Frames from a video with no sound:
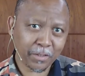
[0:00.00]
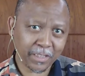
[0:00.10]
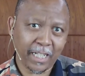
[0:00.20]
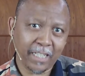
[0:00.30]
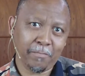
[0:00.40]

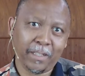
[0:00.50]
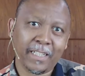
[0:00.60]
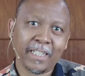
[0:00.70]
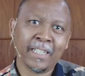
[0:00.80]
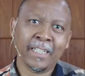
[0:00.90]
statement.
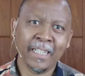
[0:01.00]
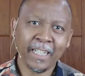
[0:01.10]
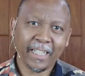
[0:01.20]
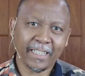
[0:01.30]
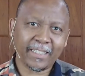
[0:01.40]

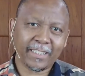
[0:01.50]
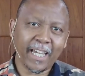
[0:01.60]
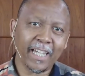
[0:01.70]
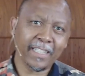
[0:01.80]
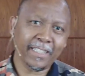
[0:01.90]
He's
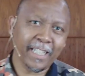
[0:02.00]
saying